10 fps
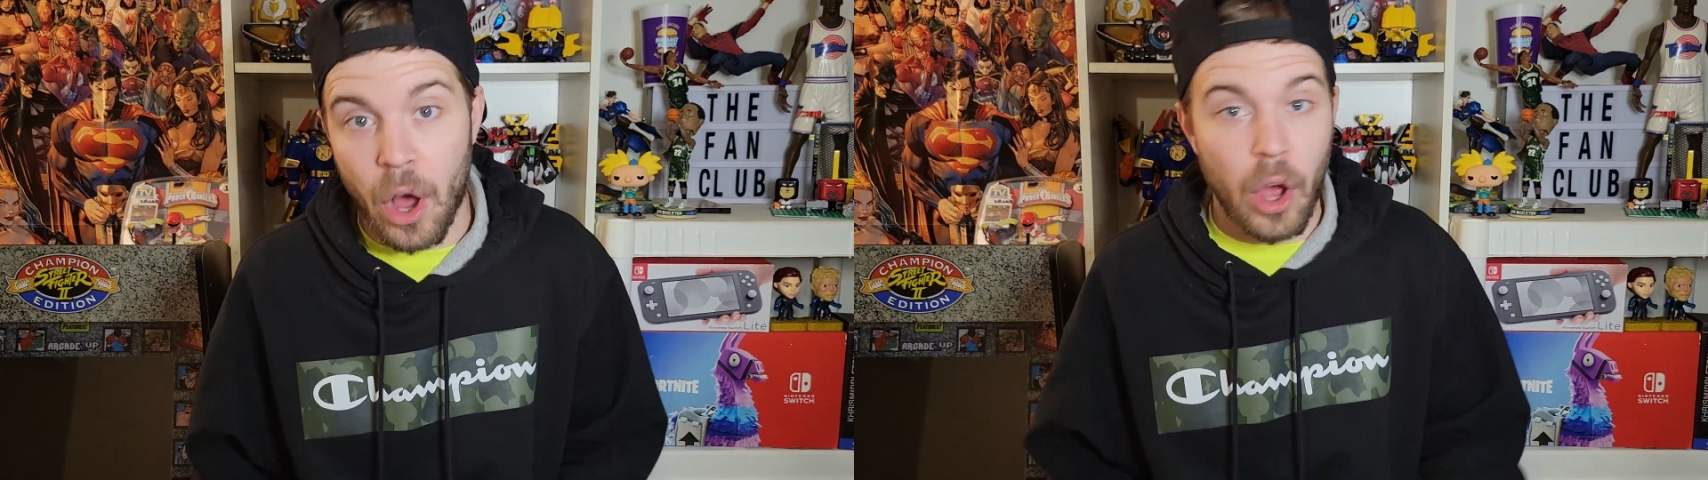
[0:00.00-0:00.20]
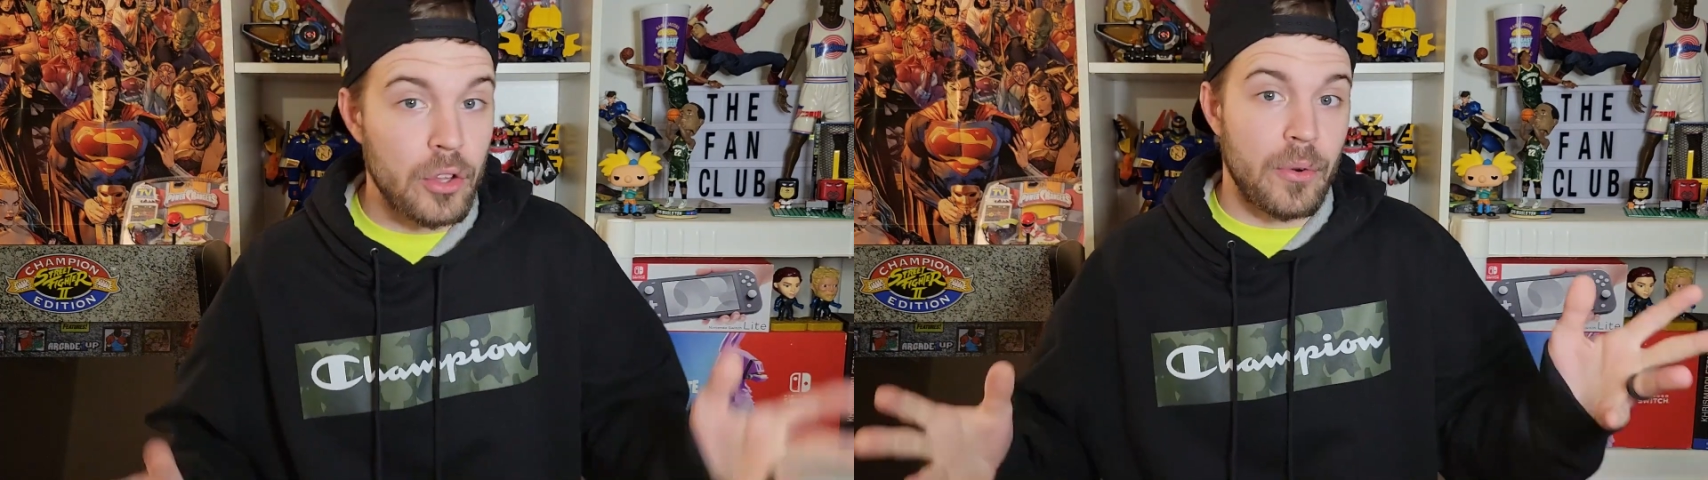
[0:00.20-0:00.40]

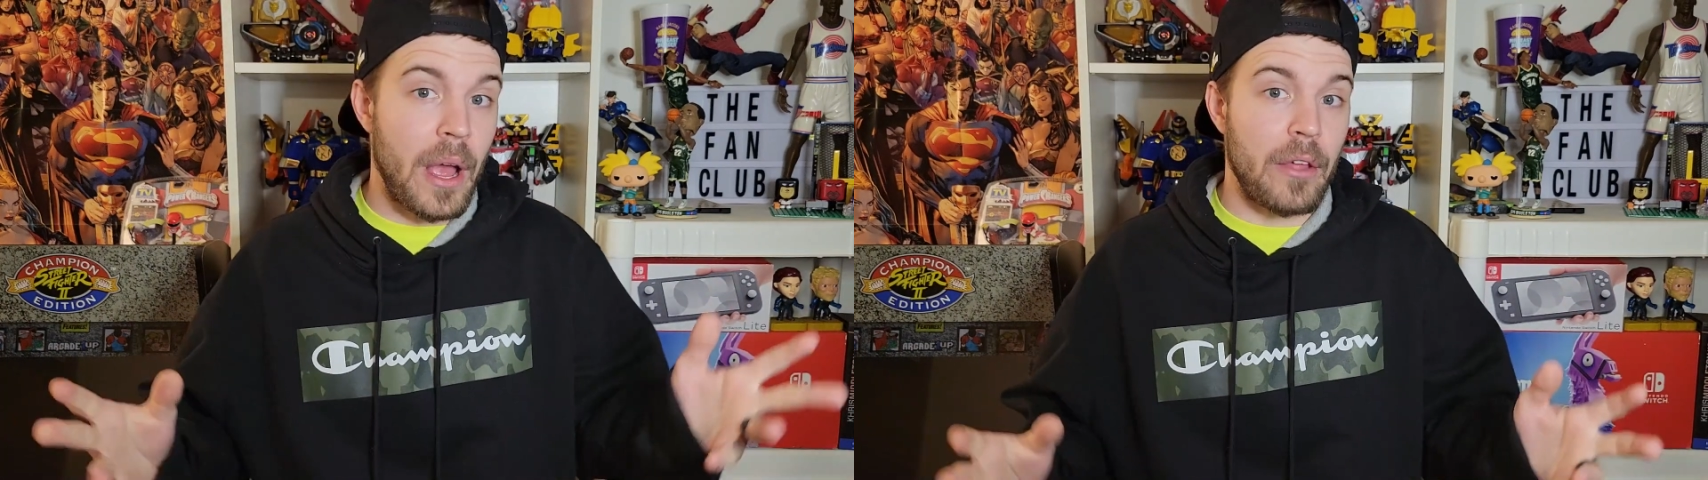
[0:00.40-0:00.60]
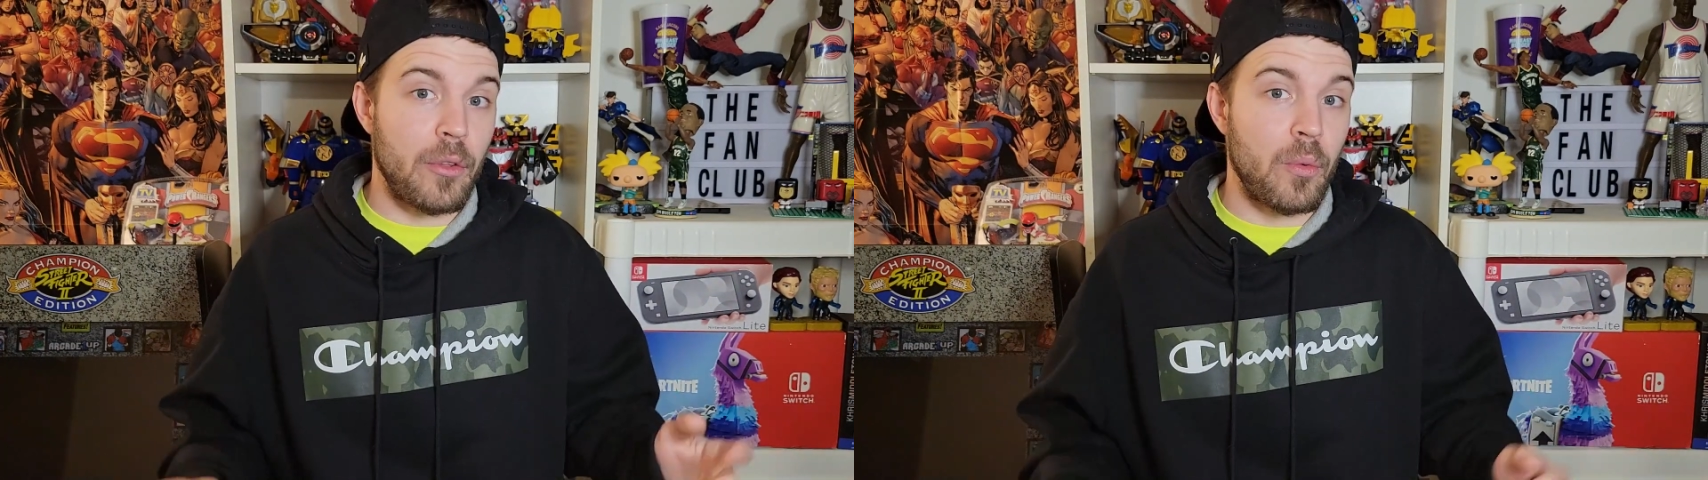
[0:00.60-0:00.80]
all
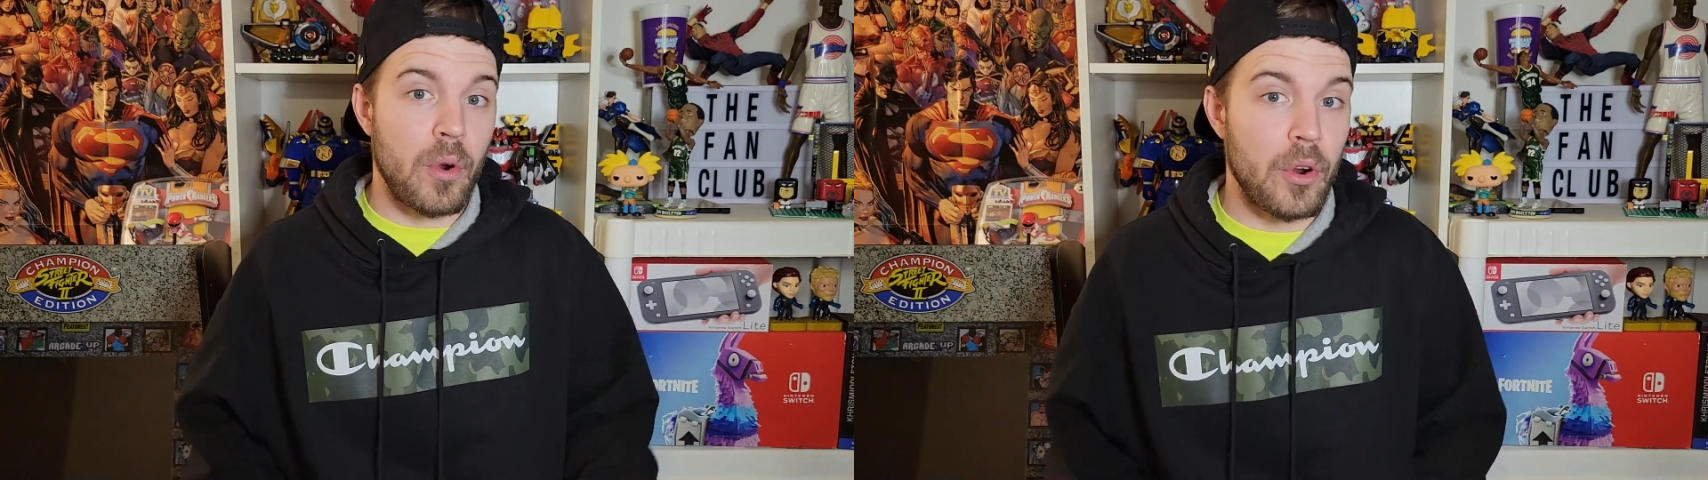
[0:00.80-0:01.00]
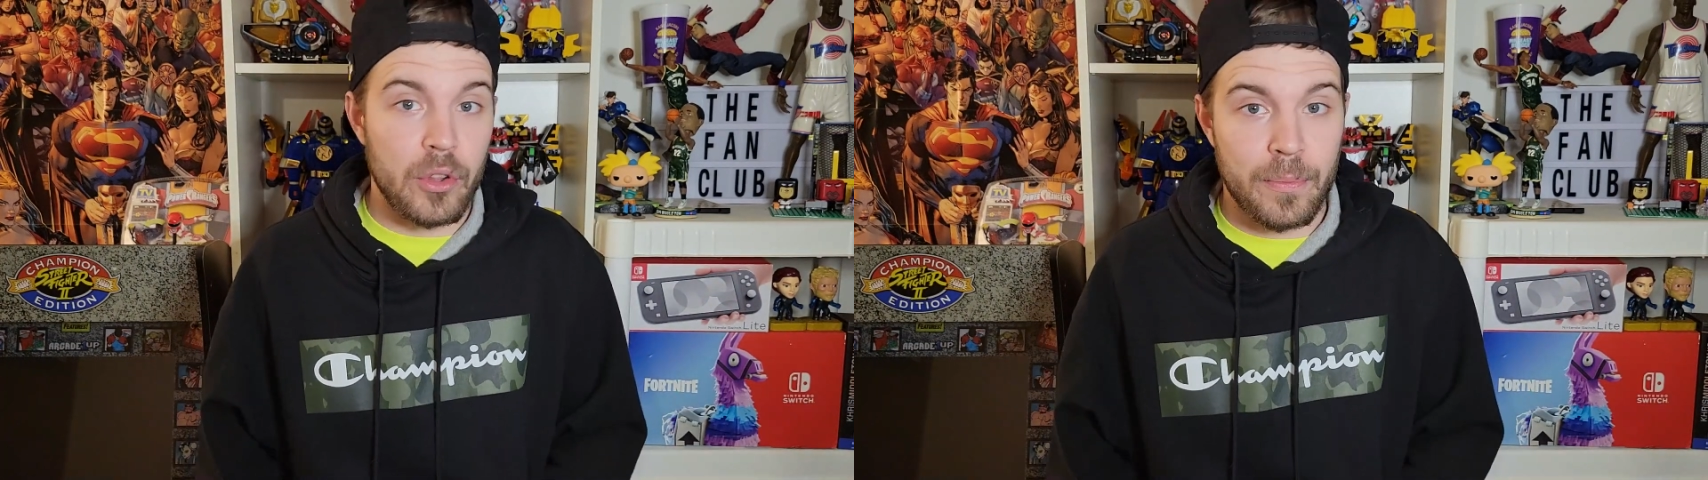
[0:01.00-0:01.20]
around the
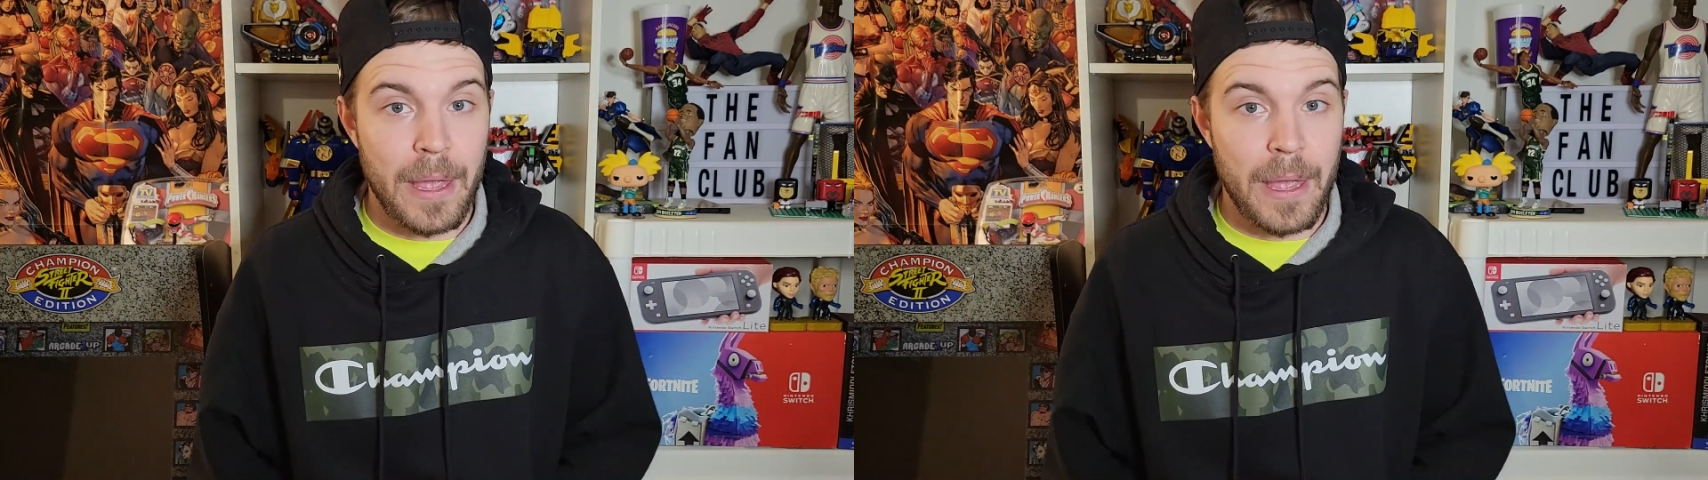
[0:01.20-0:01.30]
world.